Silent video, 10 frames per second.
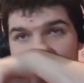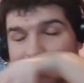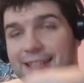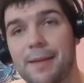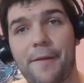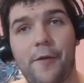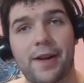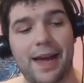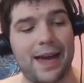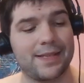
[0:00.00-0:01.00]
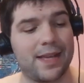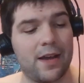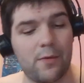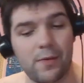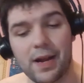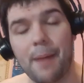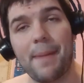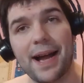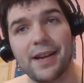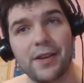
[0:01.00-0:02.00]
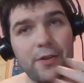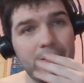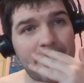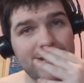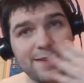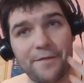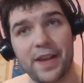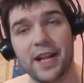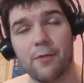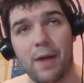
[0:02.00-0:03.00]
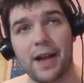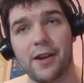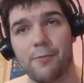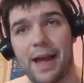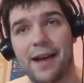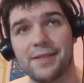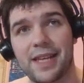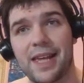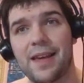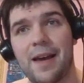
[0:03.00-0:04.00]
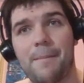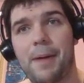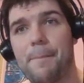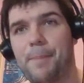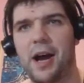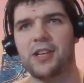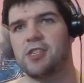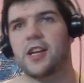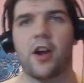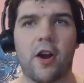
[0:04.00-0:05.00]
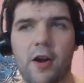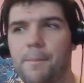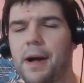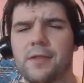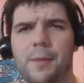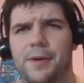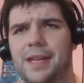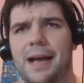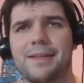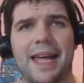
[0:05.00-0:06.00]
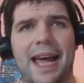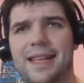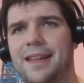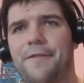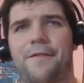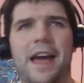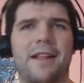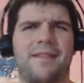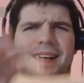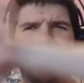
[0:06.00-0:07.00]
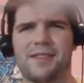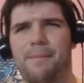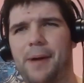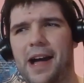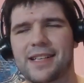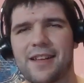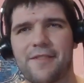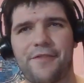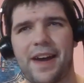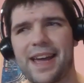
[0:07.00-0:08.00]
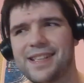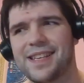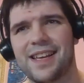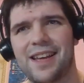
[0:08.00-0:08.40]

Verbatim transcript: Like I said before, guys, when Amanda Nunes defeating Ronda Rousey by punching her multiple times to end in a fight like it was a boxing fight,